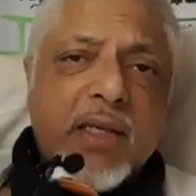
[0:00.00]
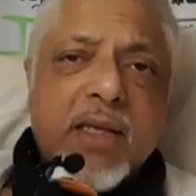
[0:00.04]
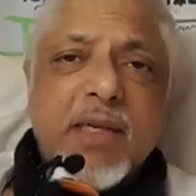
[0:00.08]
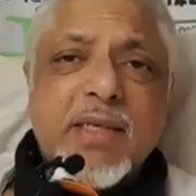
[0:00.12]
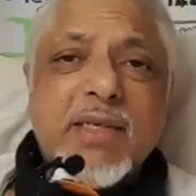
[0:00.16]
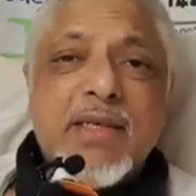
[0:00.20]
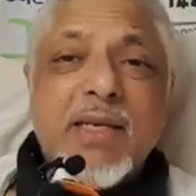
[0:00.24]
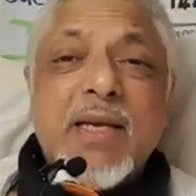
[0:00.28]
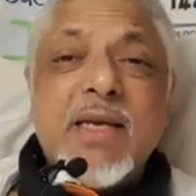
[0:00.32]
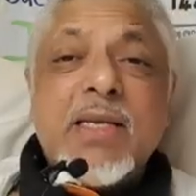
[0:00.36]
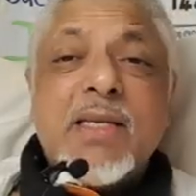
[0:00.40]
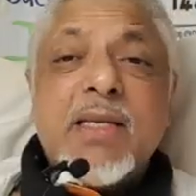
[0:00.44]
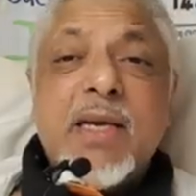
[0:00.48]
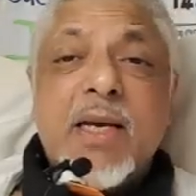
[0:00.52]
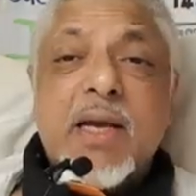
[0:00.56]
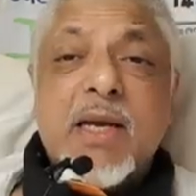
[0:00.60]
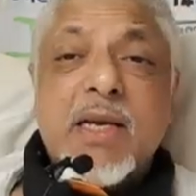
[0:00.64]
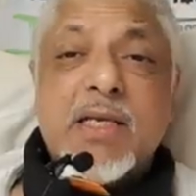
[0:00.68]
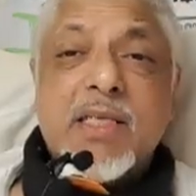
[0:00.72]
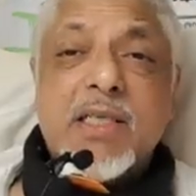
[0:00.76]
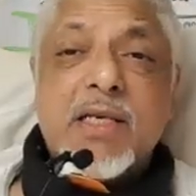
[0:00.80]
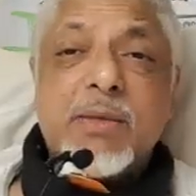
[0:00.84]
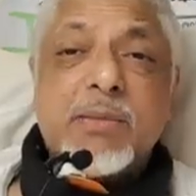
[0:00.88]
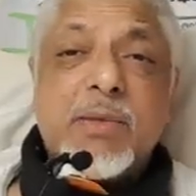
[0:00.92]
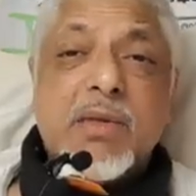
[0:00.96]
that's
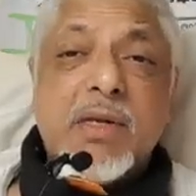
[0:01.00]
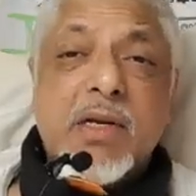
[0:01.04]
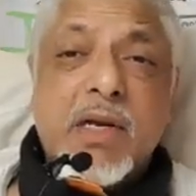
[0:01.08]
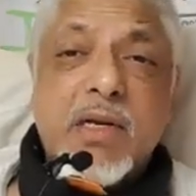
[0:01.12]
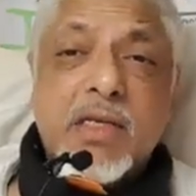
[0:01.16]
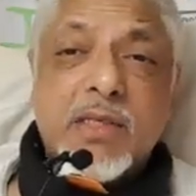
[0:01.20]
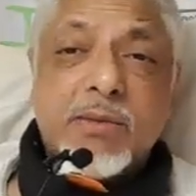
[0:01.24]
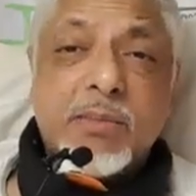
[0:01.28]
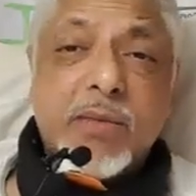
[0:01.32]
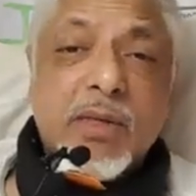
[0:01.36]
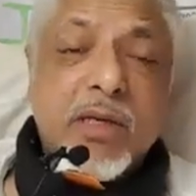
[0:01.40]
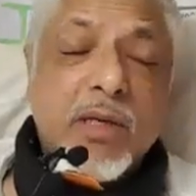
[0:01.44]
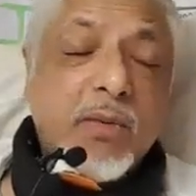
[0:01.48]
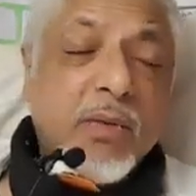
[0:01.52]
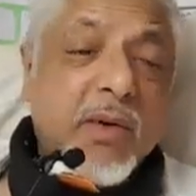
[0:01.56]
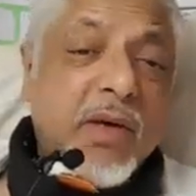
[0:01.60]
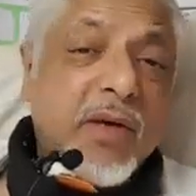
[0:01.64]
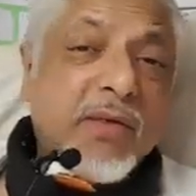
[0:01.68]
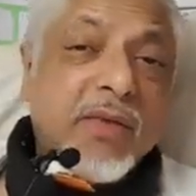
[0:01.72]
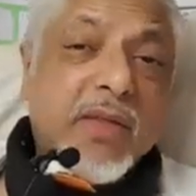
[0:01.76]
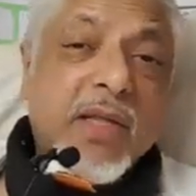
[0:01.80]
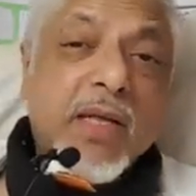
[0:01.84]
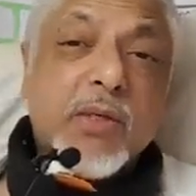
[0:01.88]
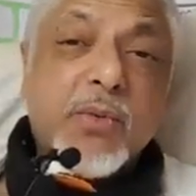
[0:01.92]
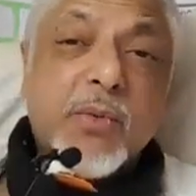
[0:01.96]
interaction between husband and
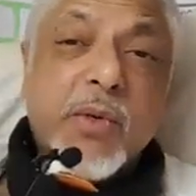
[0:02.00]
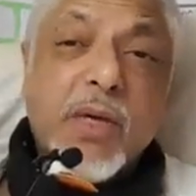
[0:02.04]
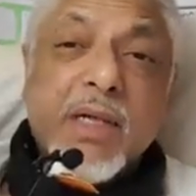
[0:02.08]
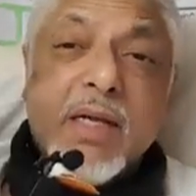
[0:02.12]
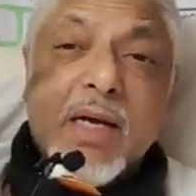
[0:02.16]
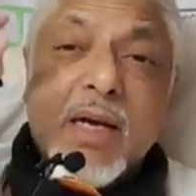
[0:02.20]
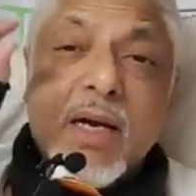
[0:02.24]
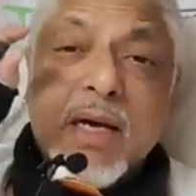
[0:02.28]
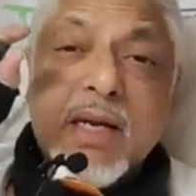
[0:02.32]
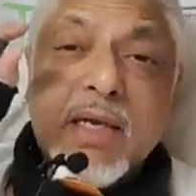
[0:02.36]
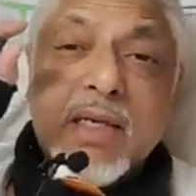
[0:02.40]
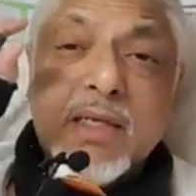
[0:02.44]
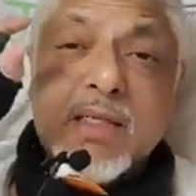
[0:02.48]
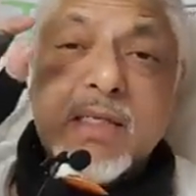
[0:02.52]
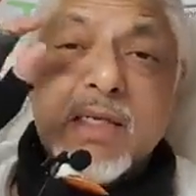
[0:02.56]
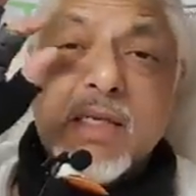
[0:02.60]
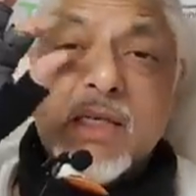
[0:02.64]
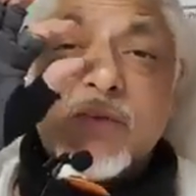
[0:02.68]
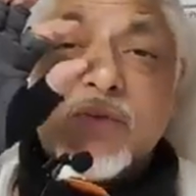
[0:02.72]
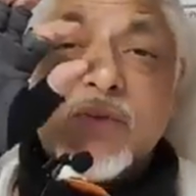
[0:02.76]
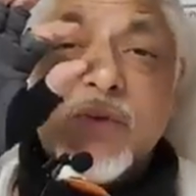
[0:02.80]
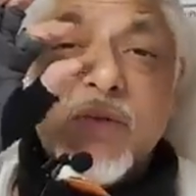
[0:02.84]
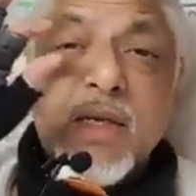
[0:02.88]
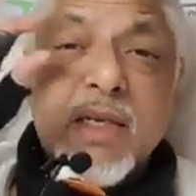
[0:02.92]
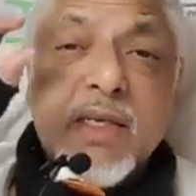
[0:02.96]
wife. That's why the I
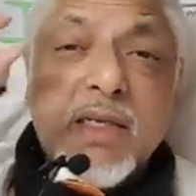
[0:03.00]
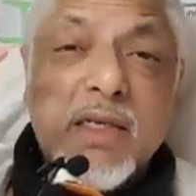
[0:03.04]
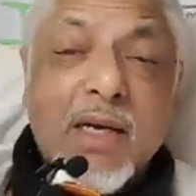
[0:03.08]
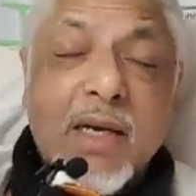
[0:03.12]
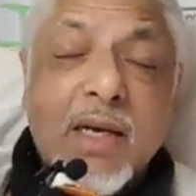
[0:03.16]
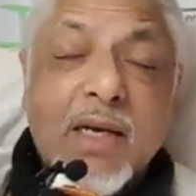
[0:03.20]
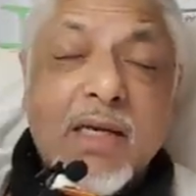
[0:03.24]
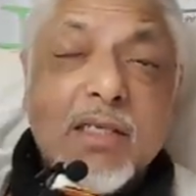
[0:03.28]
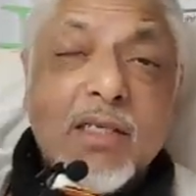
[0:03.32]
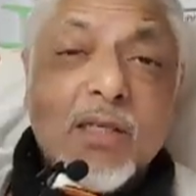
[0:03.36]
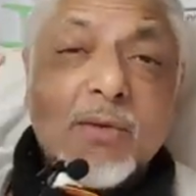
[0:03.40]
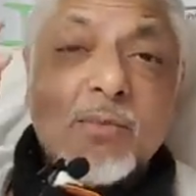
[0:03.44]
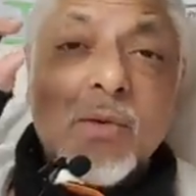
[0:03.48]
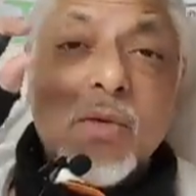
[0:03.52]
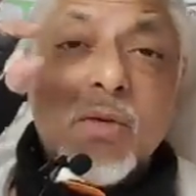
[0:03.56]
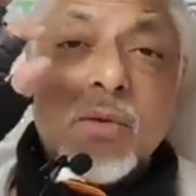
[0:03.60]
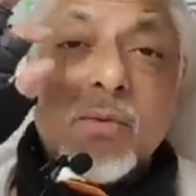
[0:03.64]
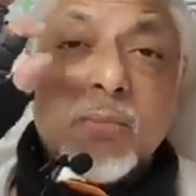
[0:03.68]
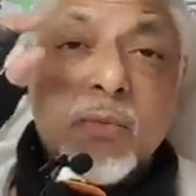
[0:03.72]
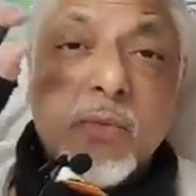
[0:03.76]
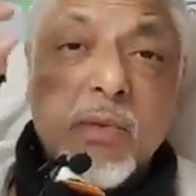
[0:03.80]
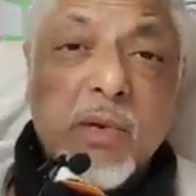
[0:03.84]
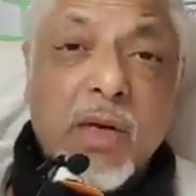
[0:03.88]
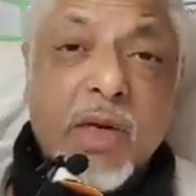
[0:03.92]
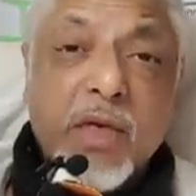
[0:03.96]
stands for interaction
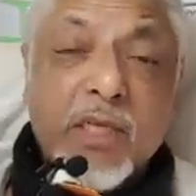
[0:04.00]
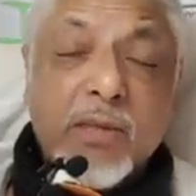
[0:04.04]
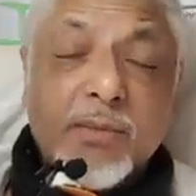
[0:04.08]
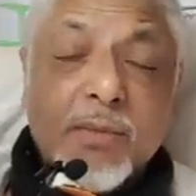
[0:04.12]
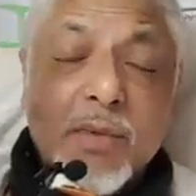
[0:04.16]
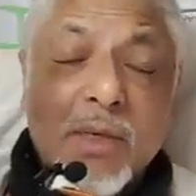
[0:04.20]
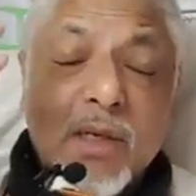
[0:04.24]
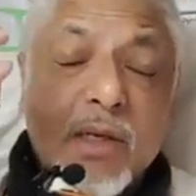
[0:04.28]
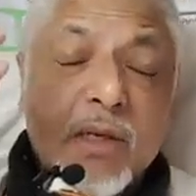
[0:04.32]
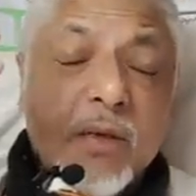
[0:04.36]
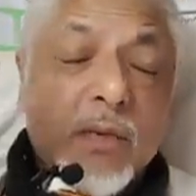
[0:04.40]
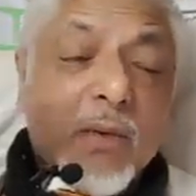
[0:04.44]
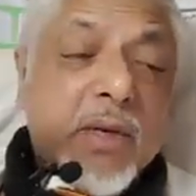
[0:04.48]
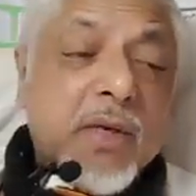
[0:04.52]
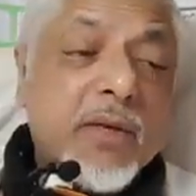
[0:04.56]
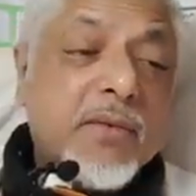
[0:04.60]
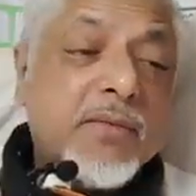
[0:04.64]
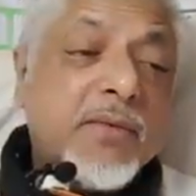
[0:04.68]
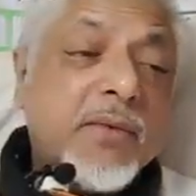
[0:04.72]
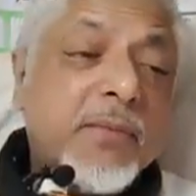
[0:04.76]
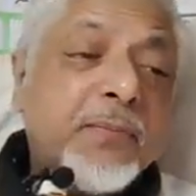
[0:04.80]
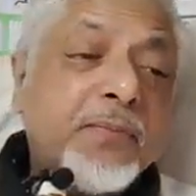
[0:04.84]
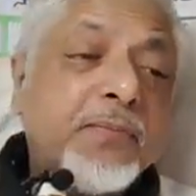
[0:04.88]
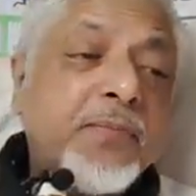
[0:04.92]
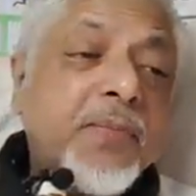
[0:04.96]
between husband and
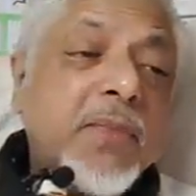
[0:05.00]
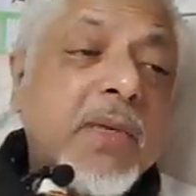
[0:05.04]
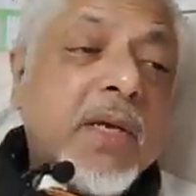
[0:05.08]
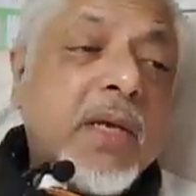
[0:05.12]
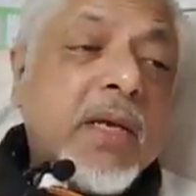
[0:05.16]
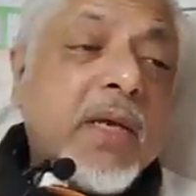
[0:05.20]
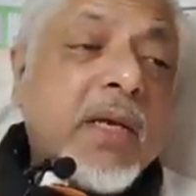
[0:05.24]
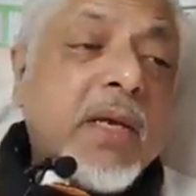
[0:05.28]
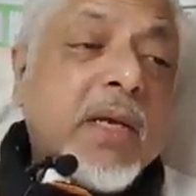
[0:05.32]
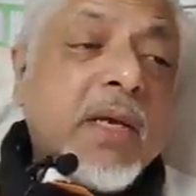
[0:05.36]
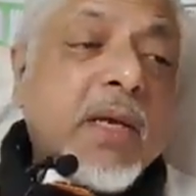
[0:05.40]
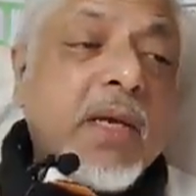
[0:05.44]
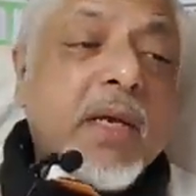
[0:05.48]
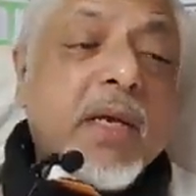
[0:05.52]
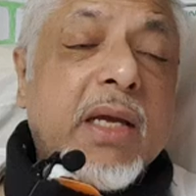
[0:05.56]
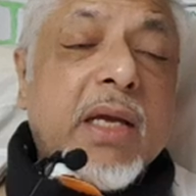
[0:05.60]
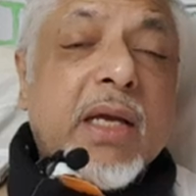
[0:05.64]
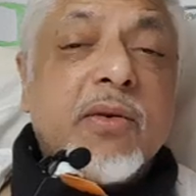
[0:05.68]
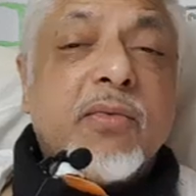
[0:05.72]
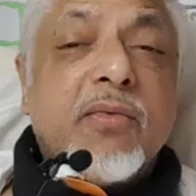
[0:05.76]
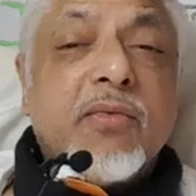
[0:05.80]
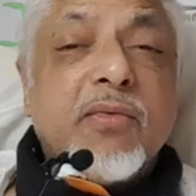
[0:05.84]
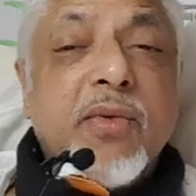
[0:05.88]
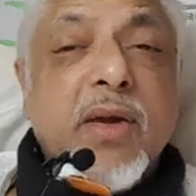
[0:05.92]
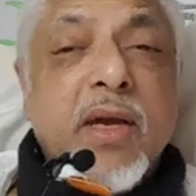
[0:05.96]
wife.
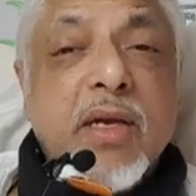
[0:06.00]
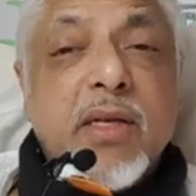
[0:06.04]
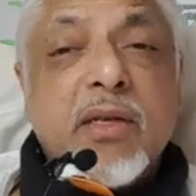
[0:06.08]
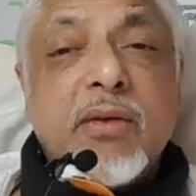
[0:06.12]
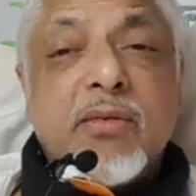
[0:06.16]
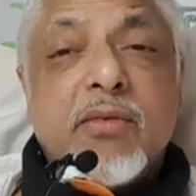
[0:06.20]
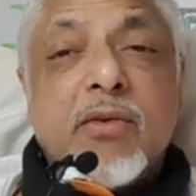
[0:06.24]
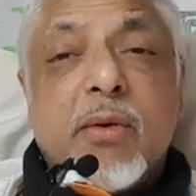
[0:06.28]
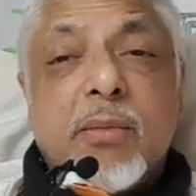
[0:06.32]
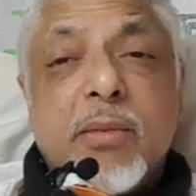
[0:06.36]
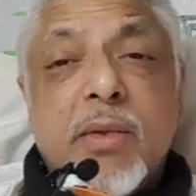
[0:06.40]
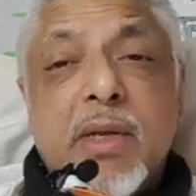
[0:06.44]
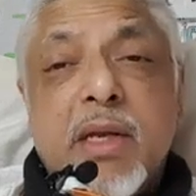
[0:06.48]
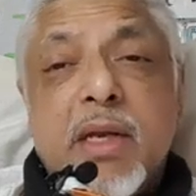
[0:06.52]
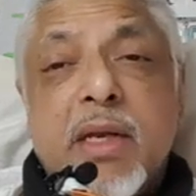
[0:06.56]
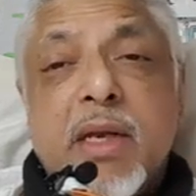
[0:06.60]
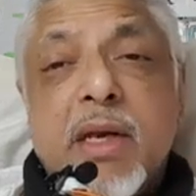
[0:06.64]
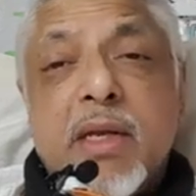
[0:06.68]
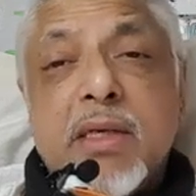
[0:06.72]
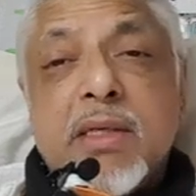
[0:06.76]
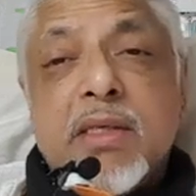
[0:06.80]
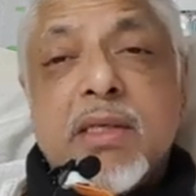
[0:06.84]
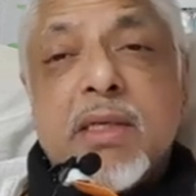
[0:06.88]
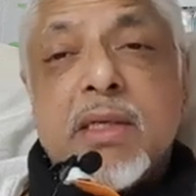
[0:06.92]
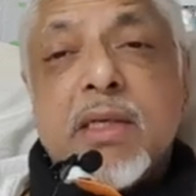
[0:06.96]
Effective
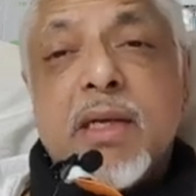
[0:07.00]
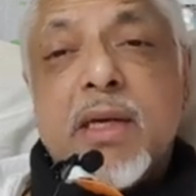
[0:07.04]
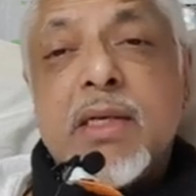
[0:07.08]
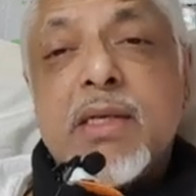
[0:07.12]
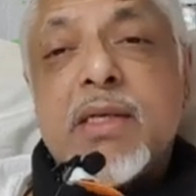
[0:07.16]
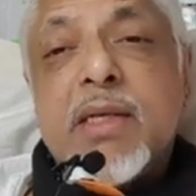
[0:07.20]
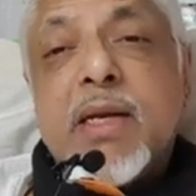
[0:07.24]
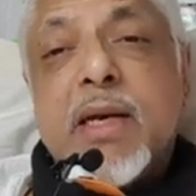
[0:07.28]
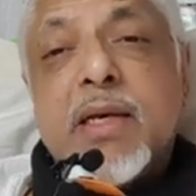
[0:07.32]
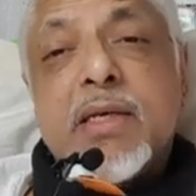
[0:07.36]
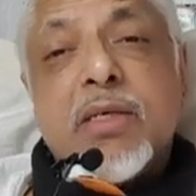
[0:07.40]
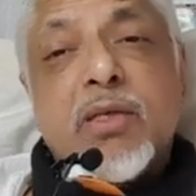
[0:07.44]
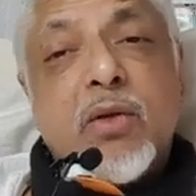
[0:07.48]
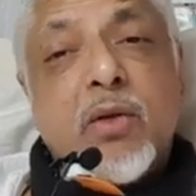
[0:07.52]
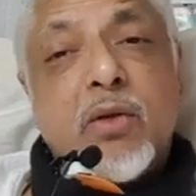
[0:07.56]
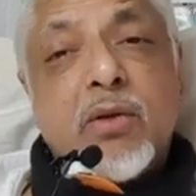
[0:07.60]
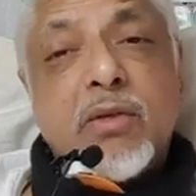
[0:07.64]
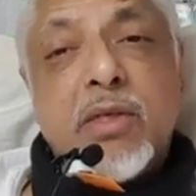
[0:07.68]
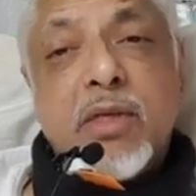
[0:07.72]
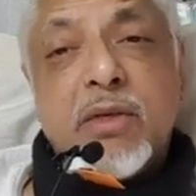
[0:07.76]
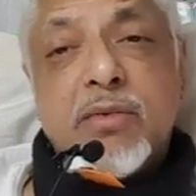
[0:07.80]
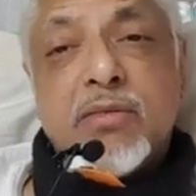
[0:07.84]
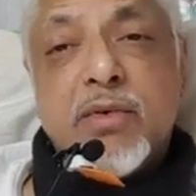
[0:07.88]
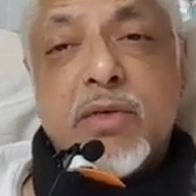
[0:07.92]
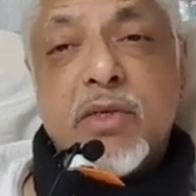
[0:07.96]
communication, interaction
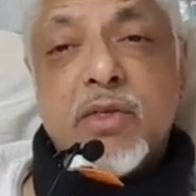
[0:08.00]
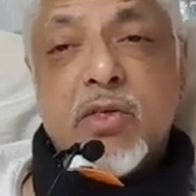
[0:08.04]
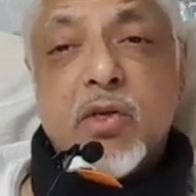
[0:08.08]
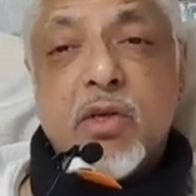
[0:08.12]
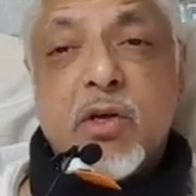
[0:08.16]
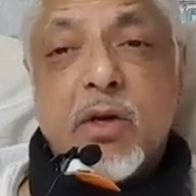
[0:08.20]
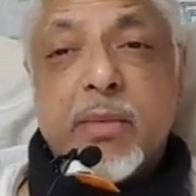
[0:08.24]
also refers to